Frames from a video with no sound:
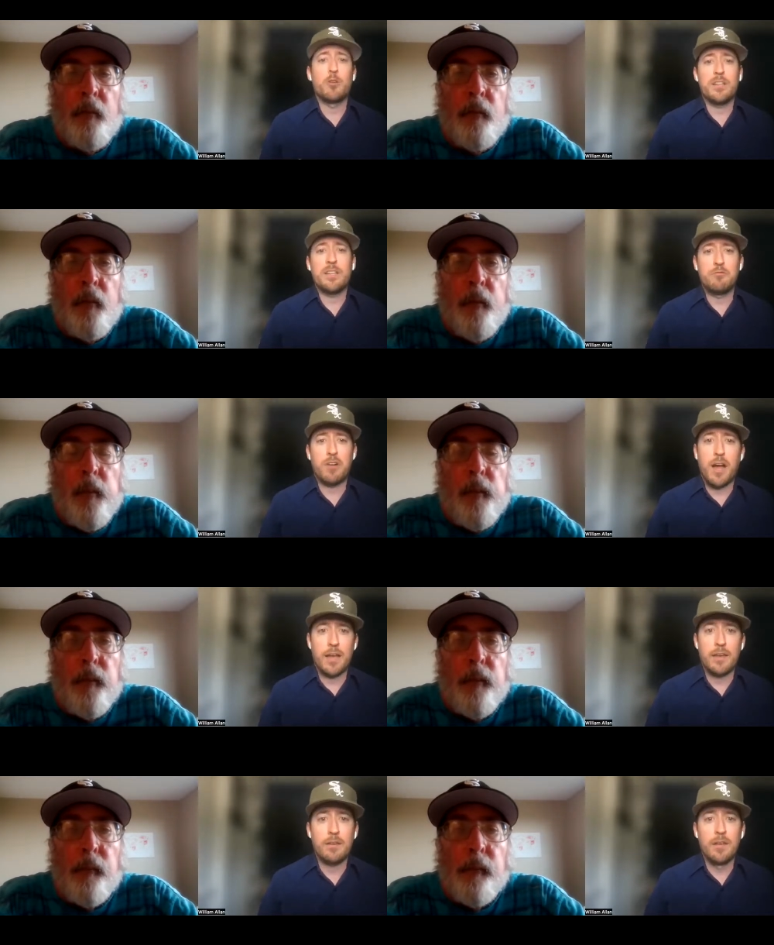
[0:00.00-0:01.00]
Speaker 1: totally
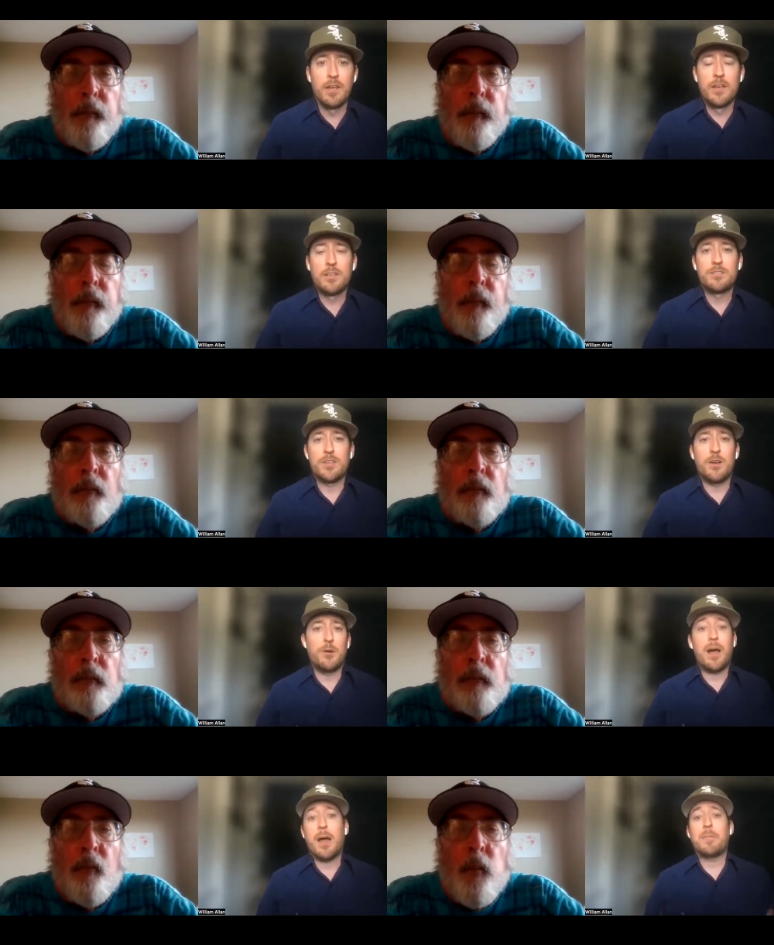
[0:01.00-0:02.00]
fine.
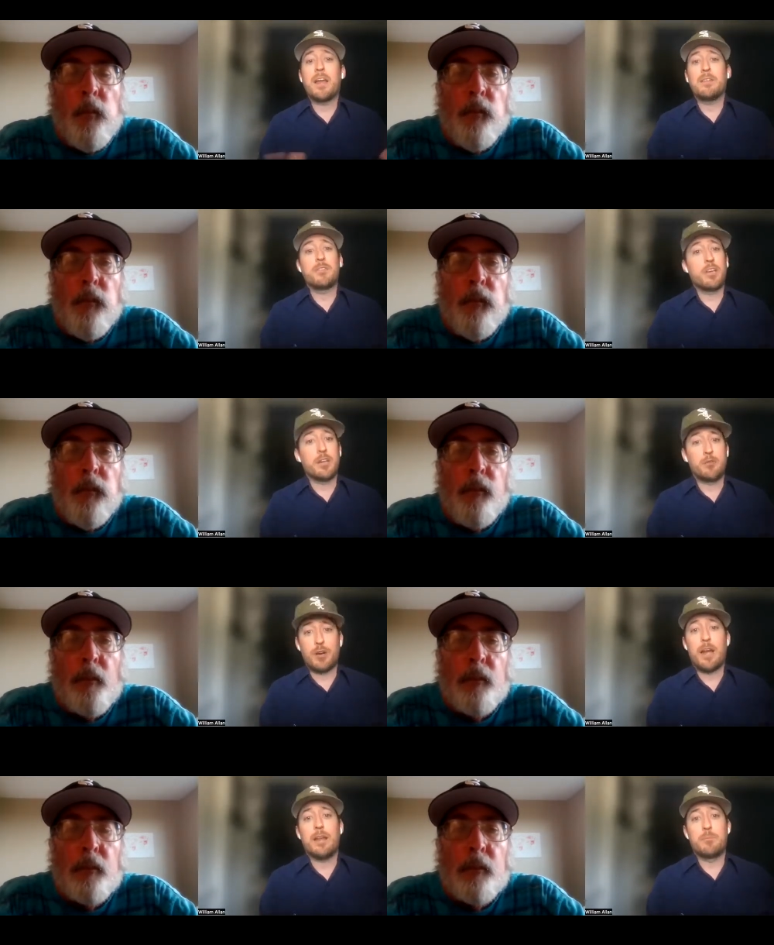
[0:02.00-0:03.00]
So I'm not even going
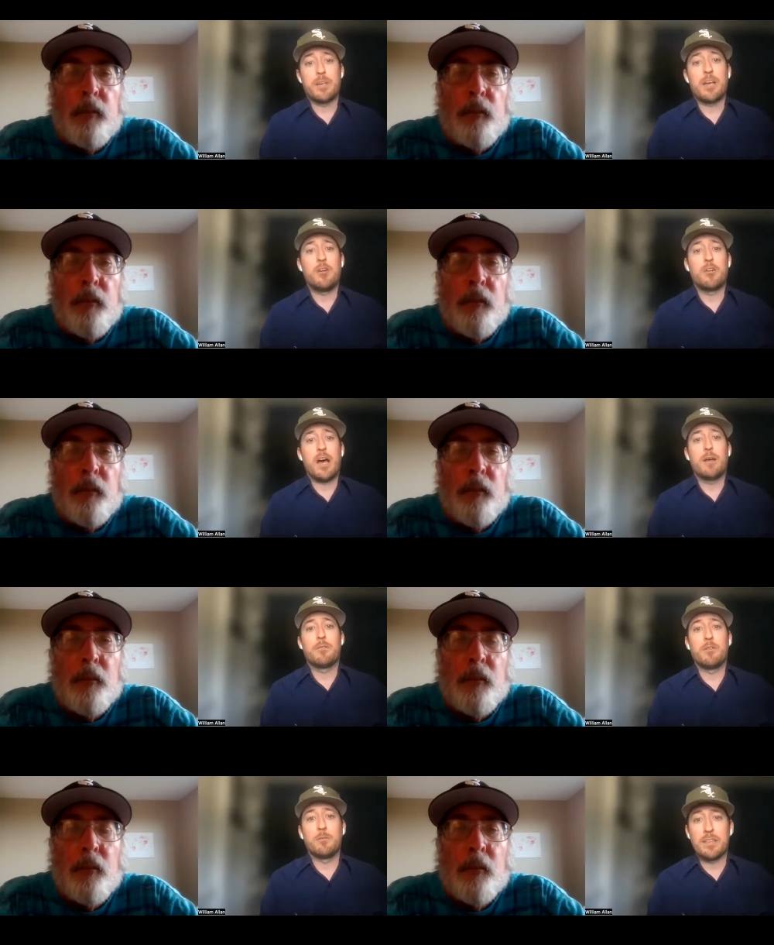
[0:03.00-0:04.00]
to credit Miguel
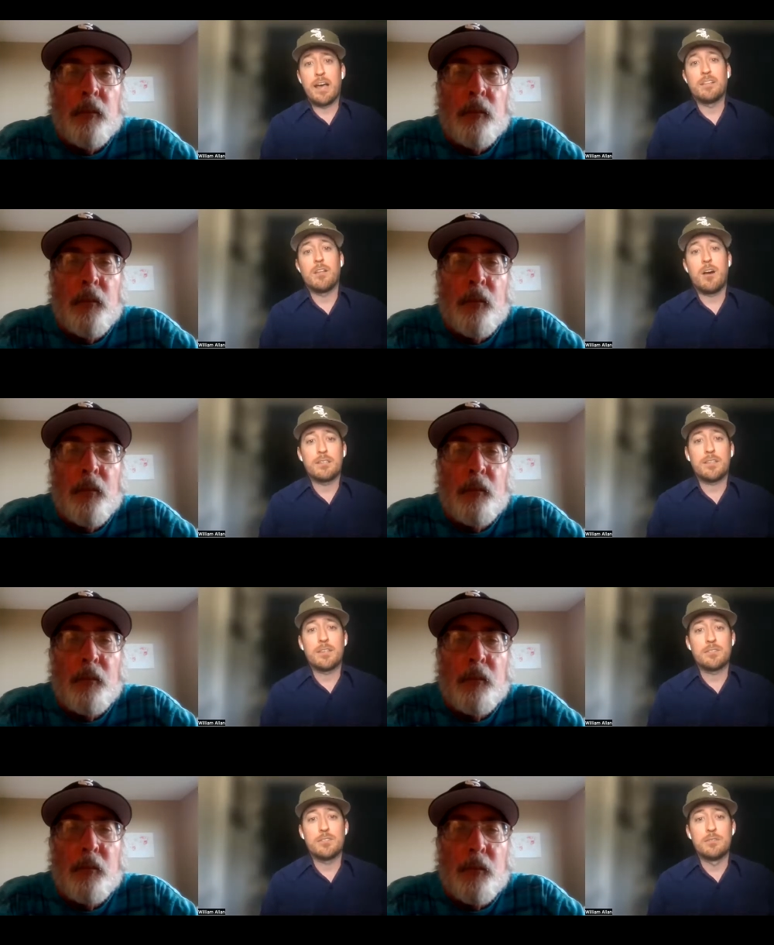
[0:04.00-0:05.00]
Cairo with that
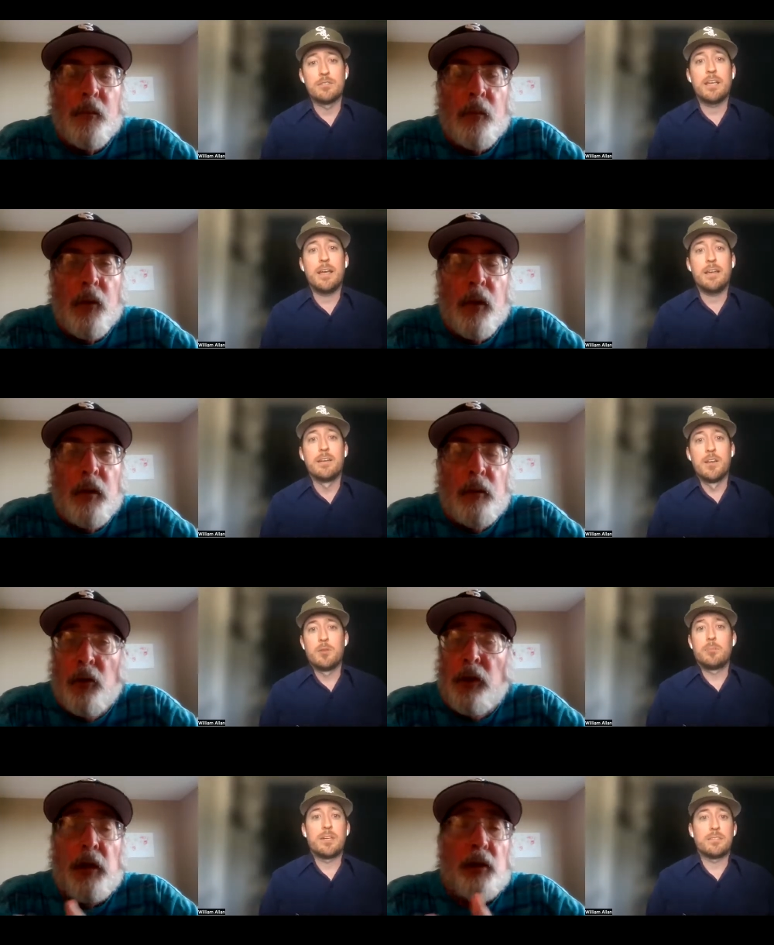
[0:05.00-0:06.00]
loss on Tuesday.
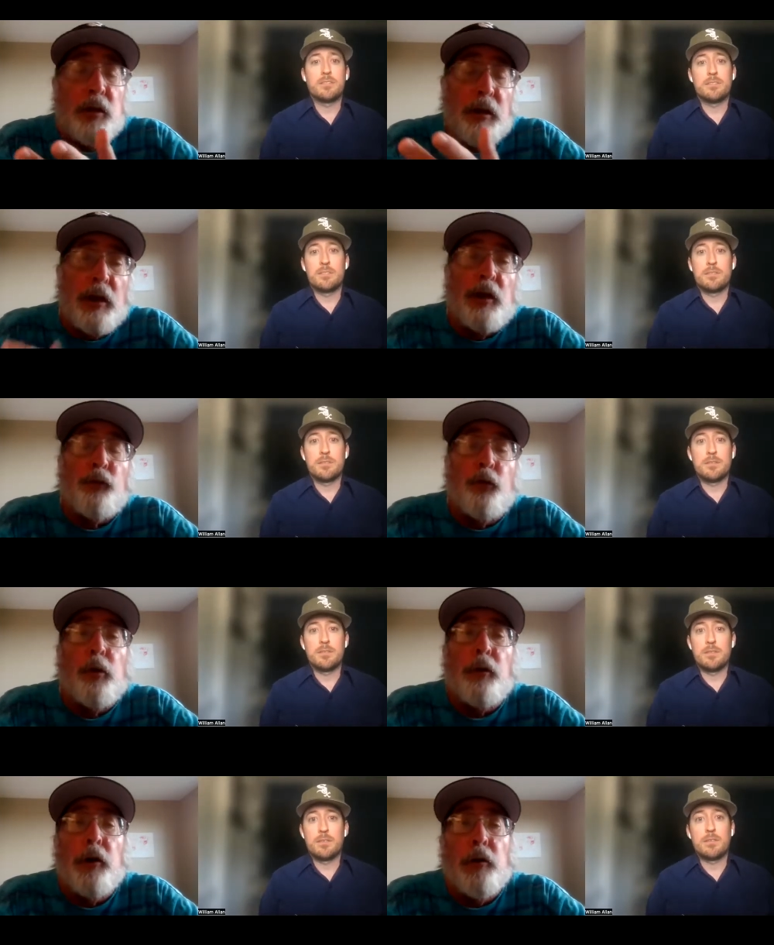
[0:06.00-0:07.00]
Speaker 2: Well, then he's then
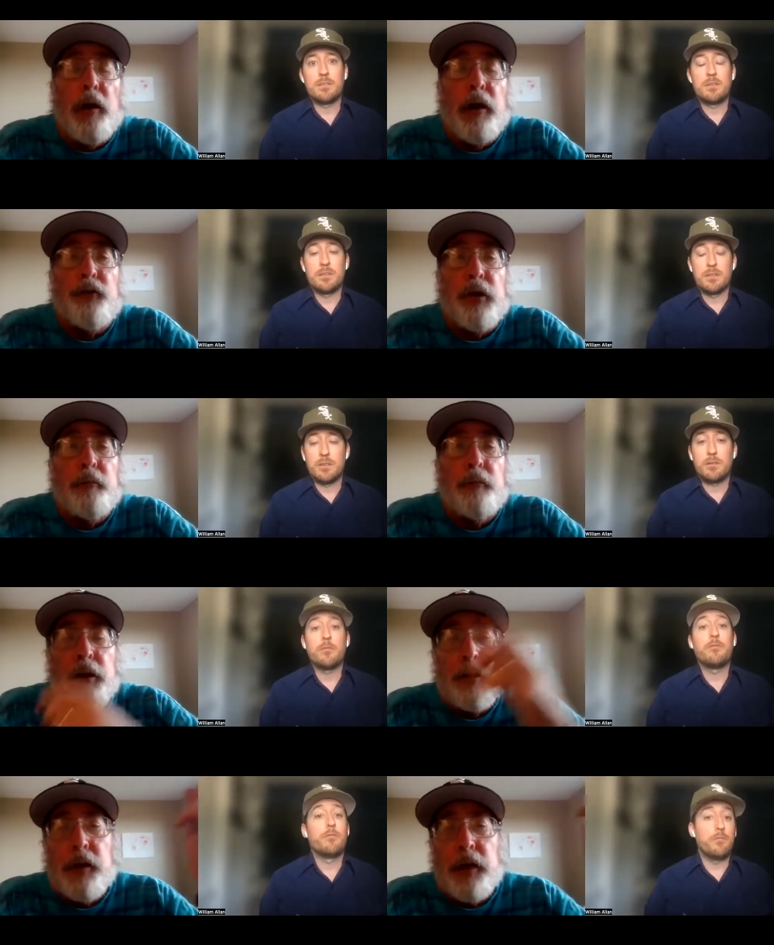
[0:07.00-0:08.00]
he's four and zero
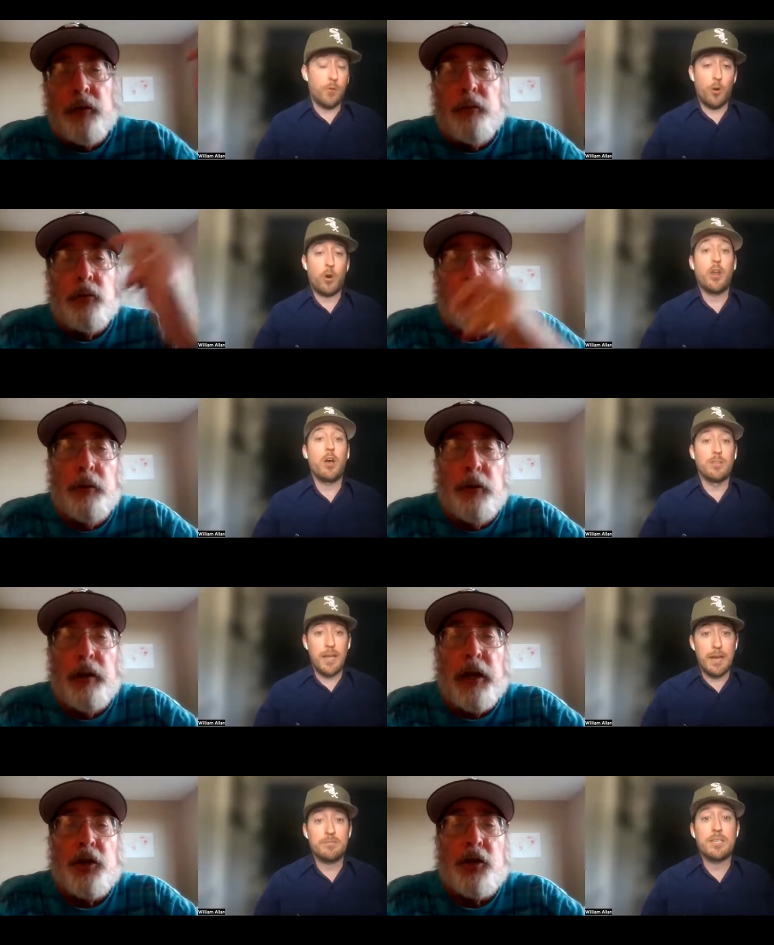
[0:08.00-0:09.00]
lifetime because he had
Speaker 1: four and
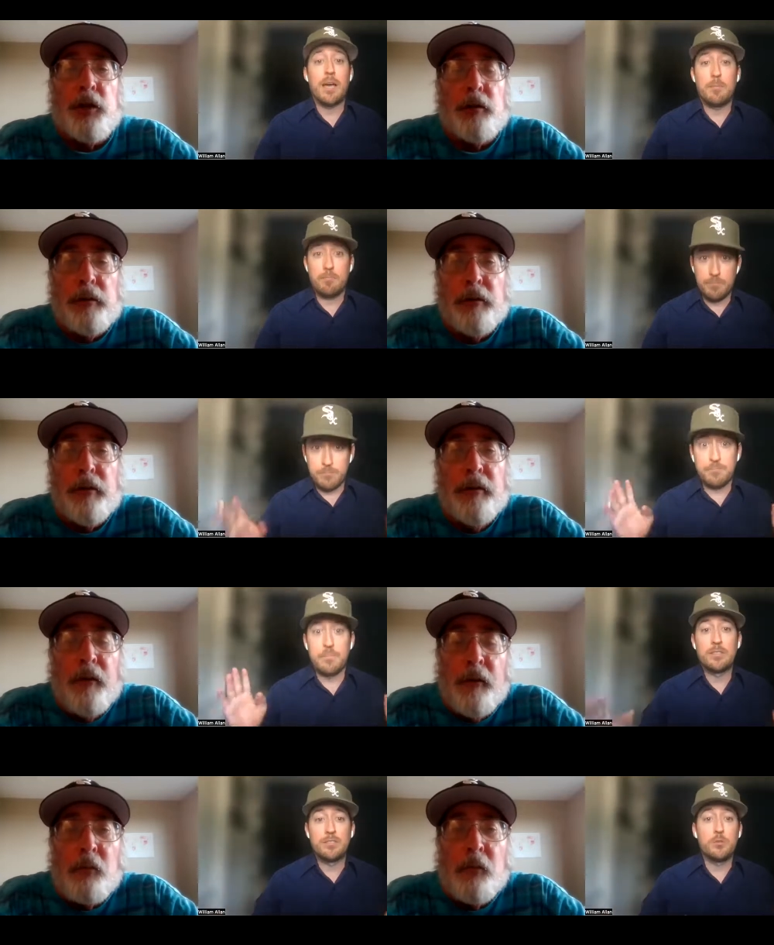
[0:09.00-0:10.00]
zero lifetime,
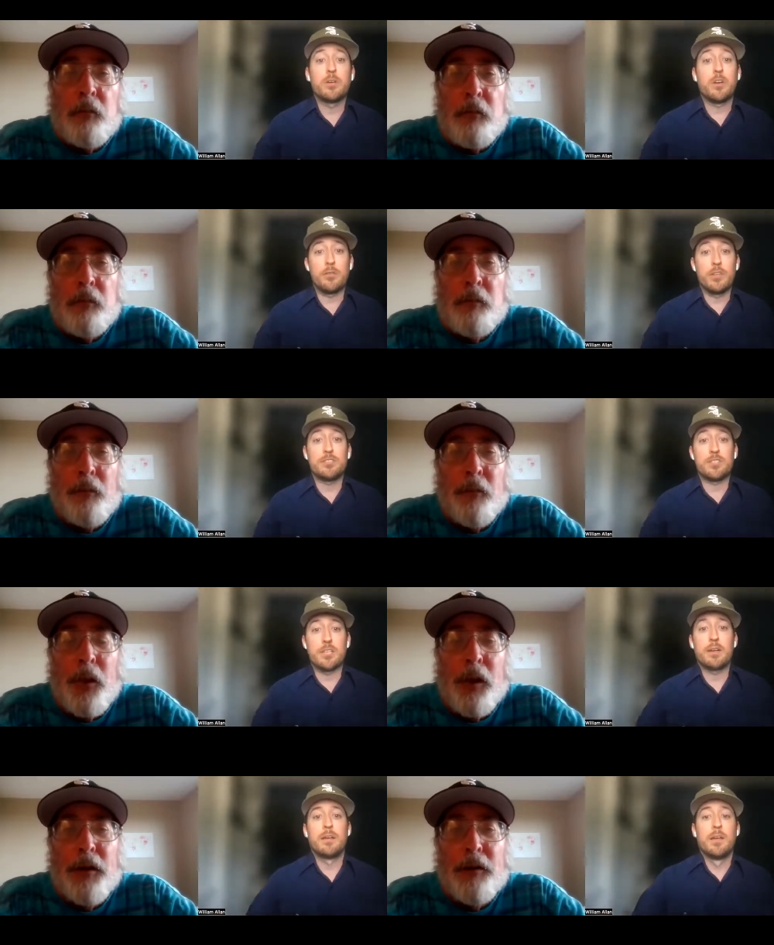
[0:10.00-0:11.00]
but two and zero
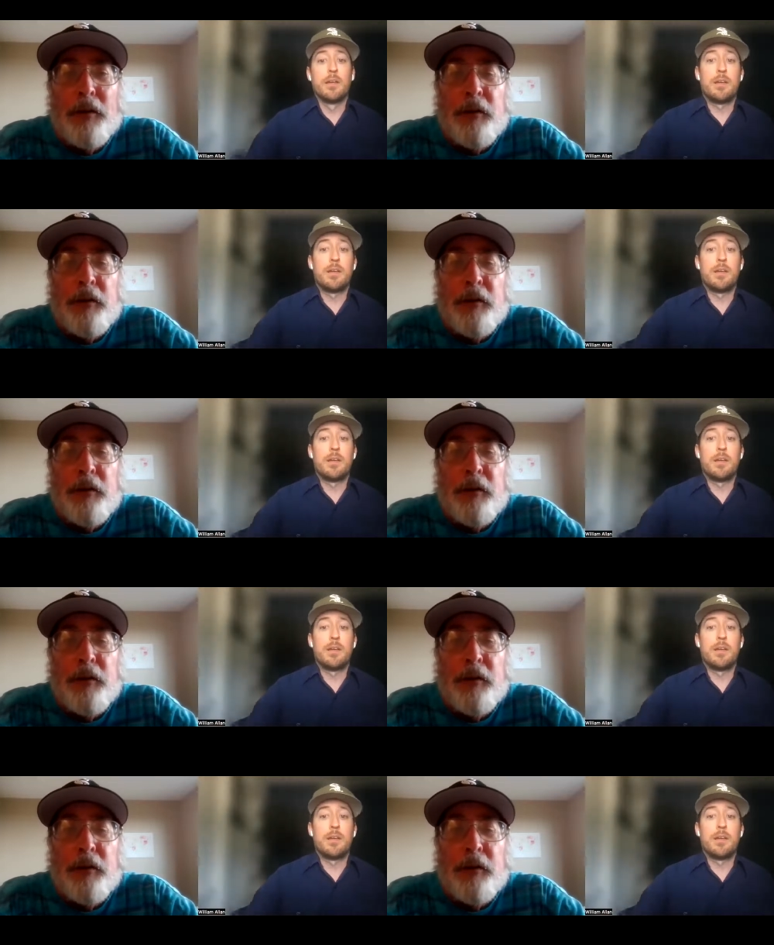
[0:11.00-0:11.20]
this year,